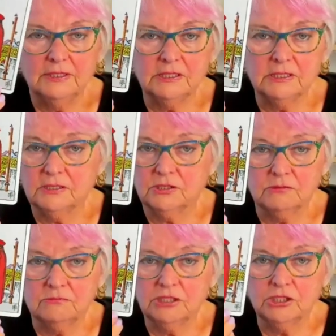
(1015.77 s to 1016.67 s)
This
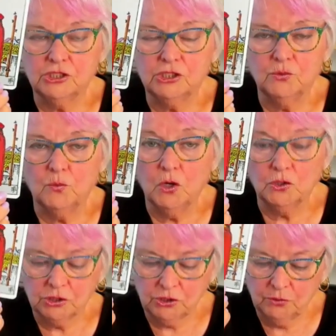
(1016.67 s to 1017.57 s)
is two
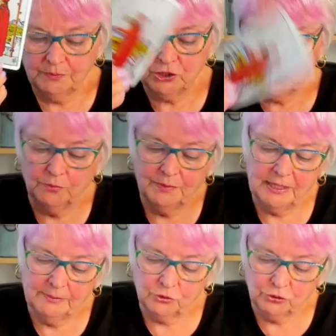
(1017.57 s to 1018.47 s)
wands, could be two
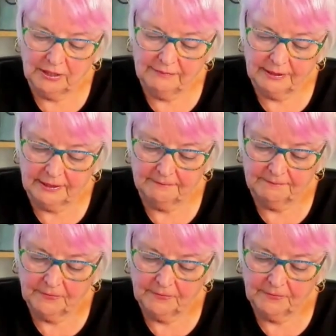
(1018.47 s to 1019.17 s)
people traveling.